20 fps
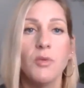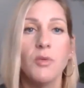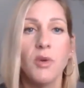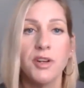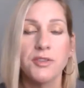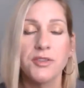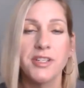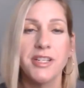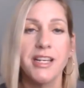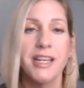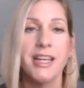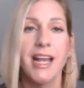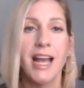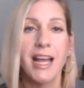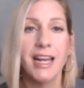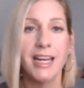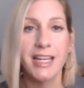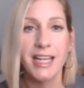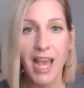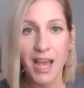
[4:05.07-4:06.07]
you understand
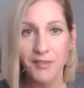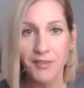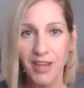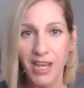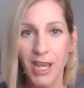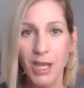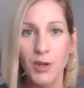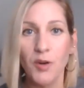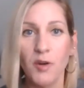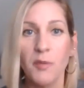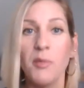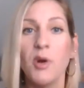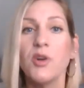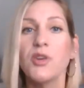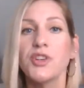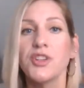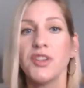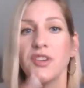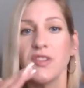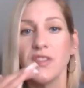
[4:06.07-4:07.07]
how to navigate your
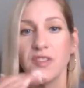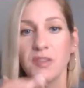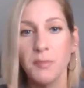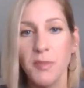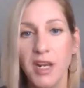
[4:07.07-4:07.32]
emotions,